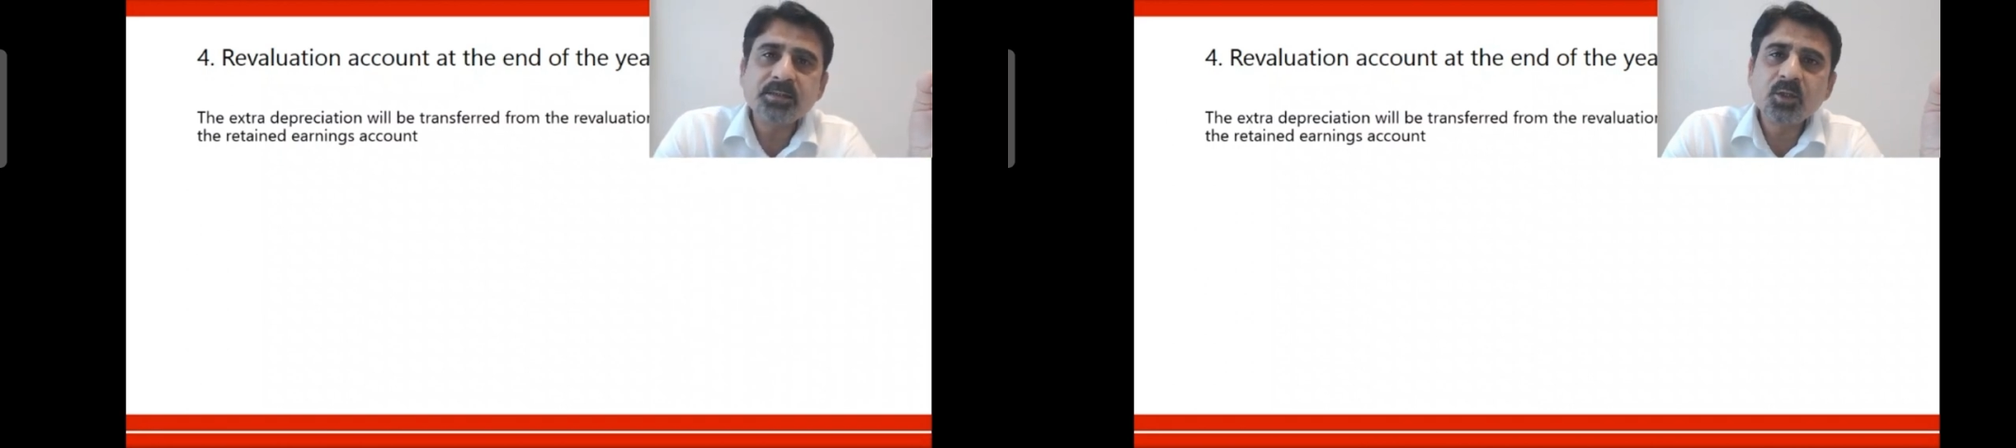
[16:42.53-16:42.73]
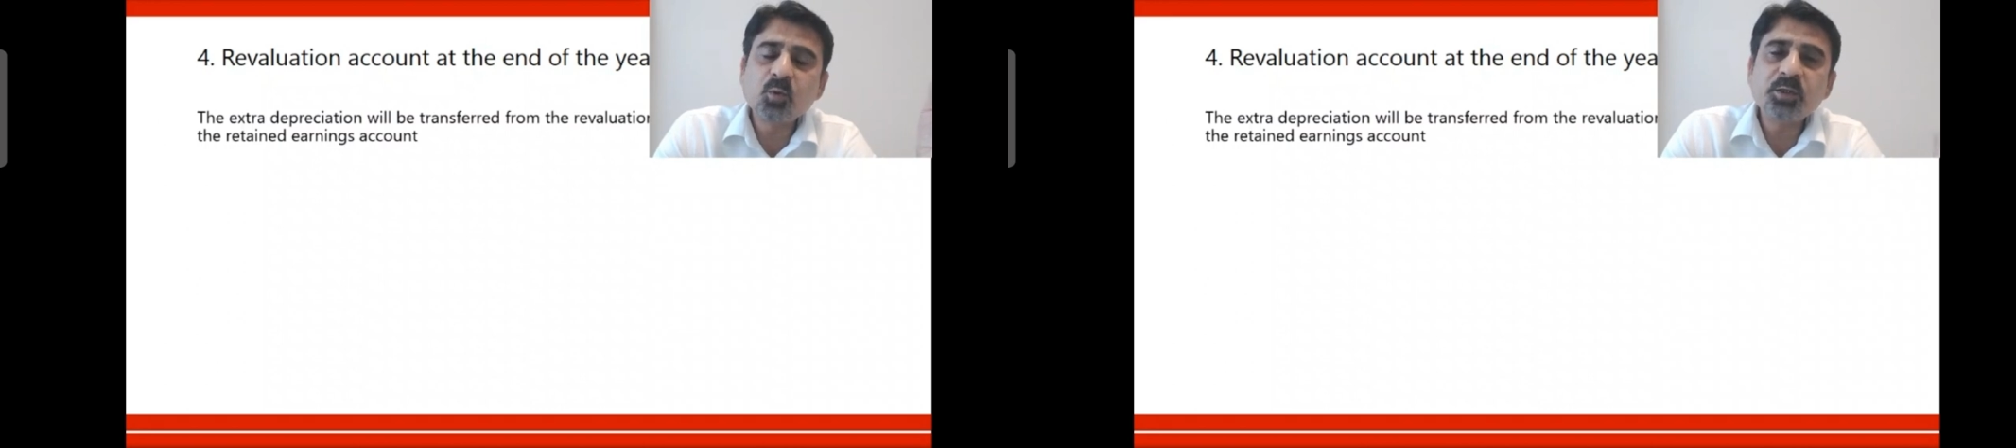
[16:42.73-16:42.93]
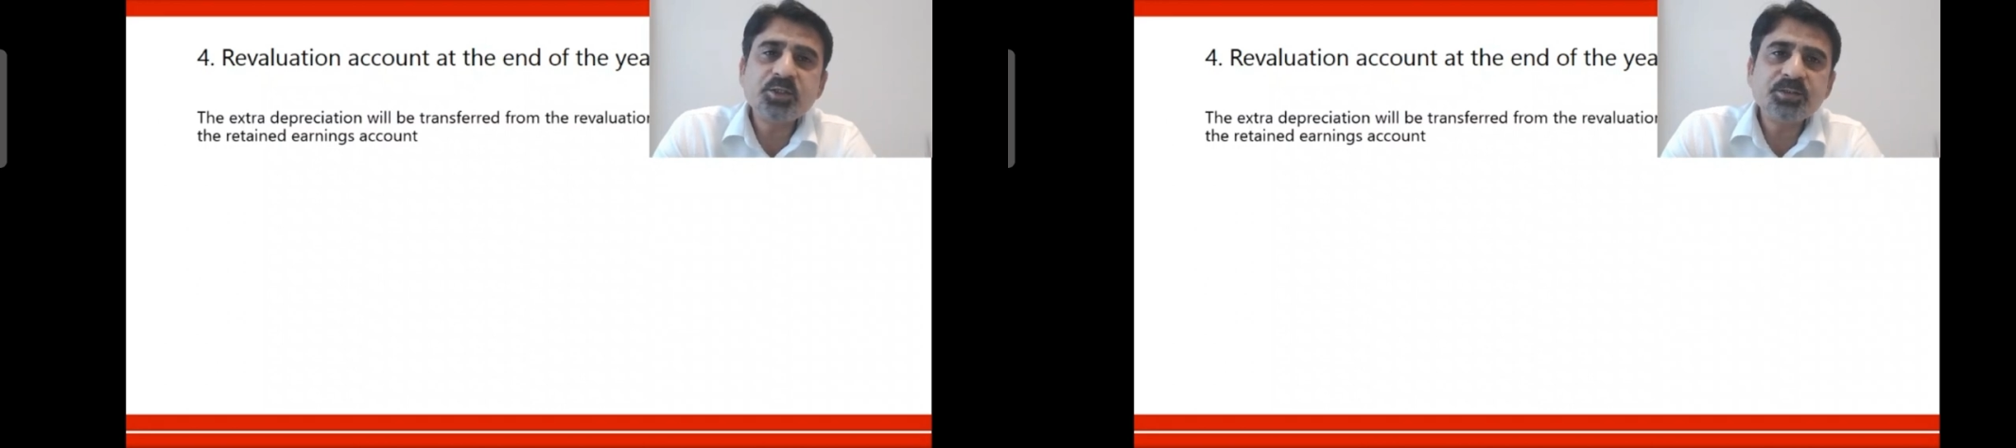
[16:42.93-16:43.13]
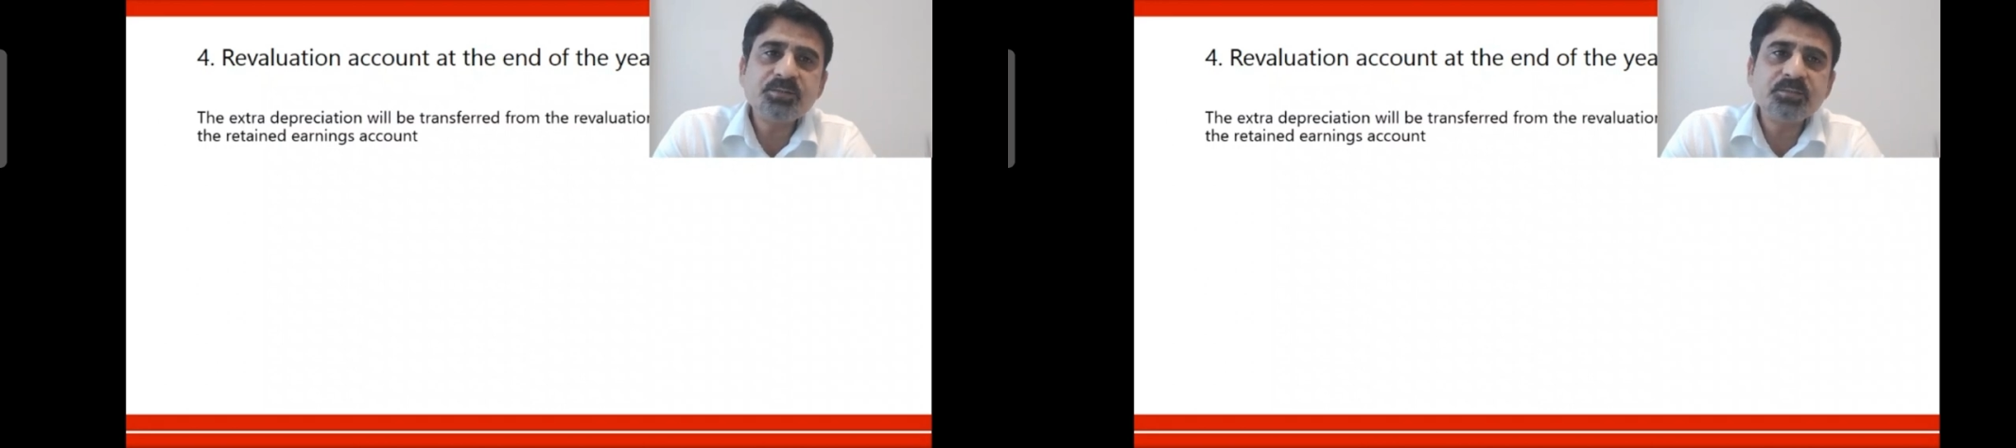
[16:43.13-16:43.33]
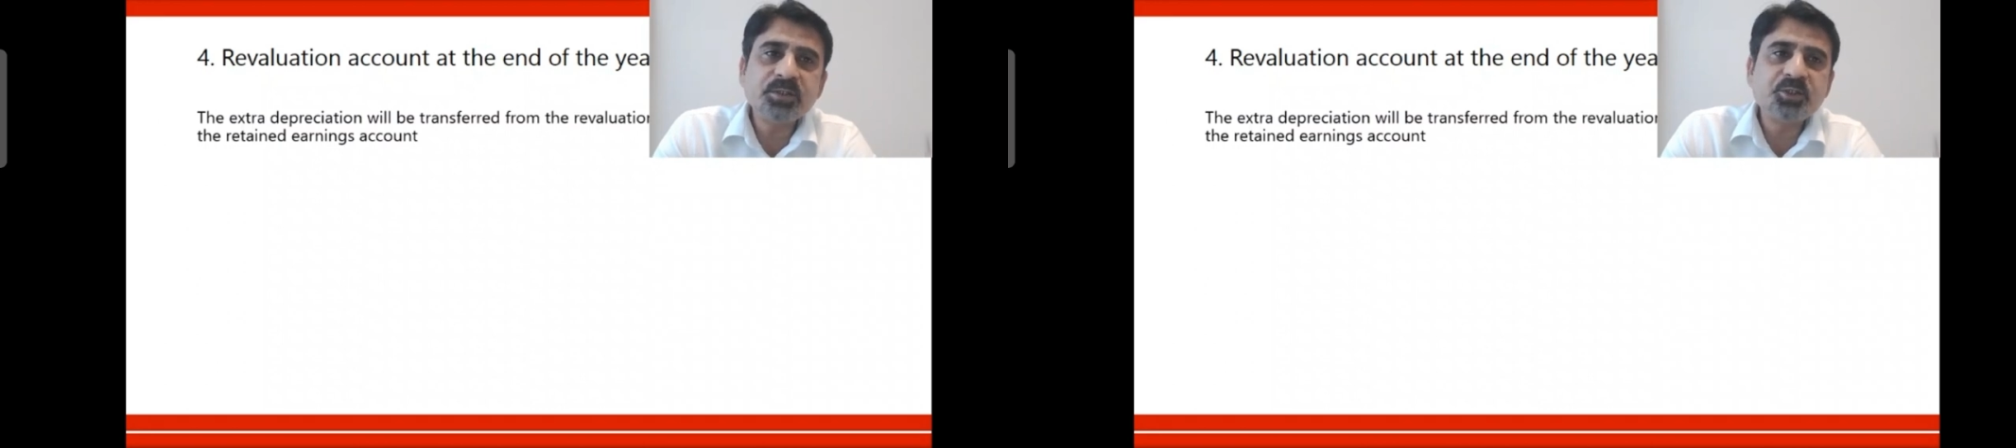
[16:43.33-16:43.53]
the
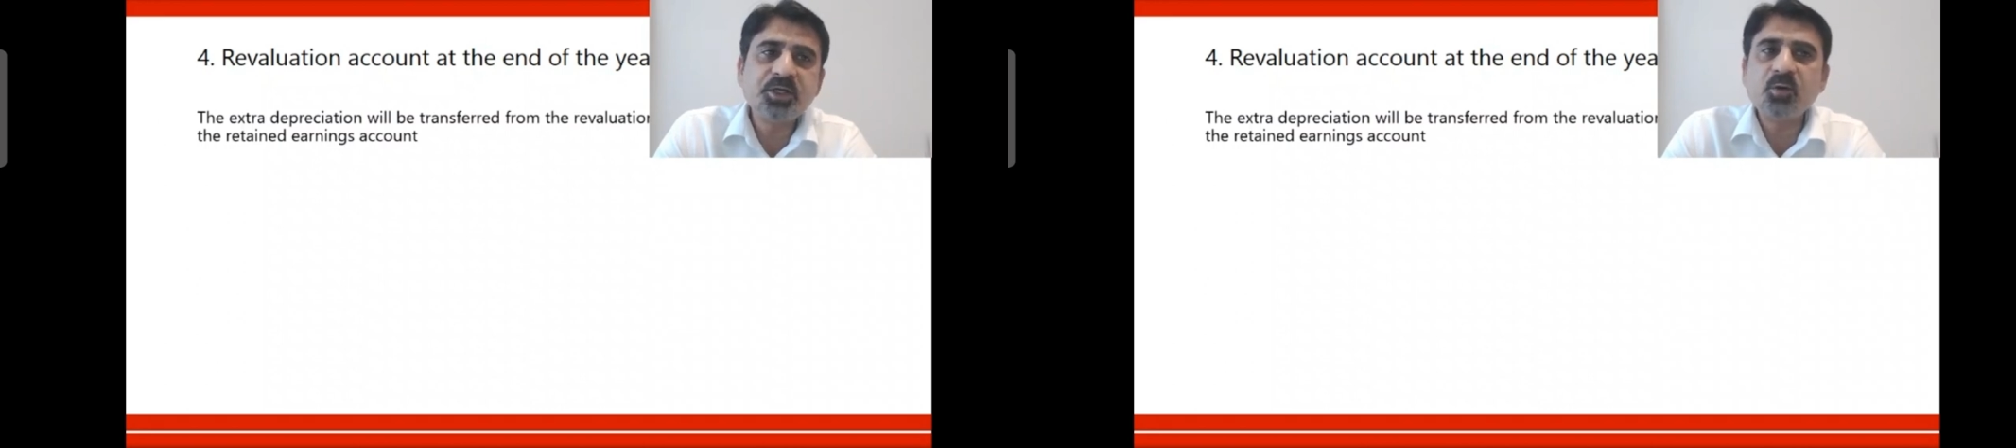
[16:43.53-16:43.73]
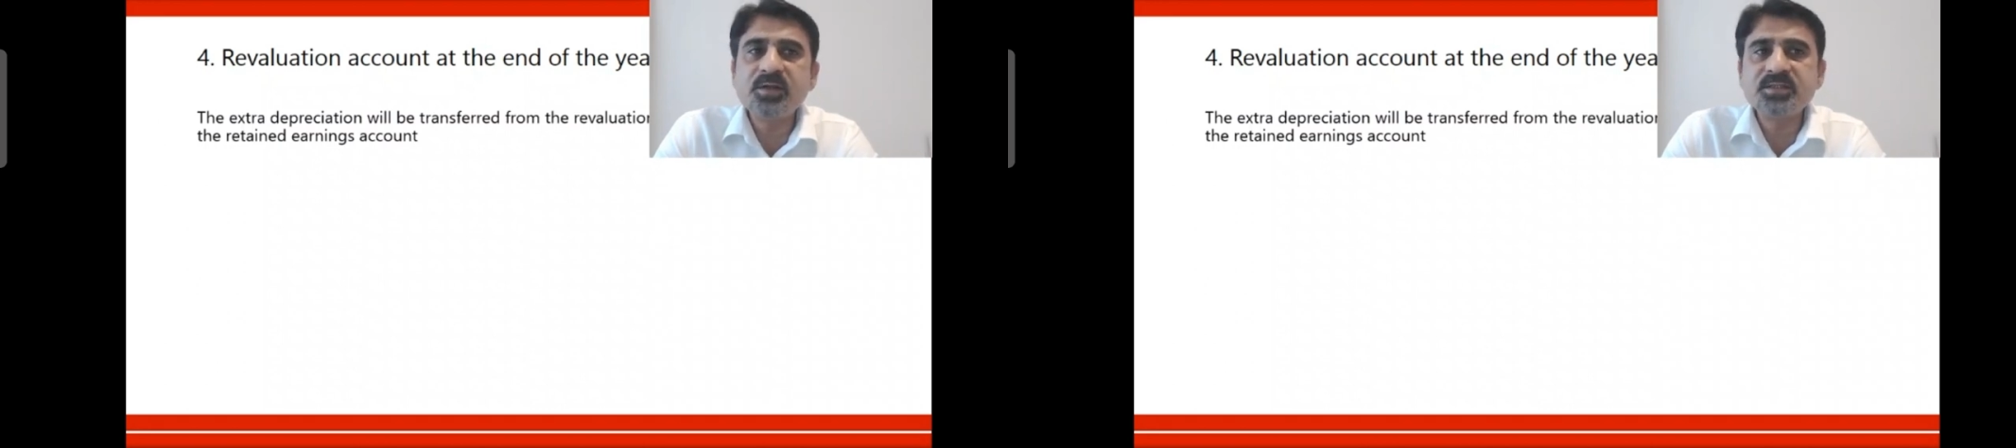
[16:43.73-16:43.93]
question the shareholders,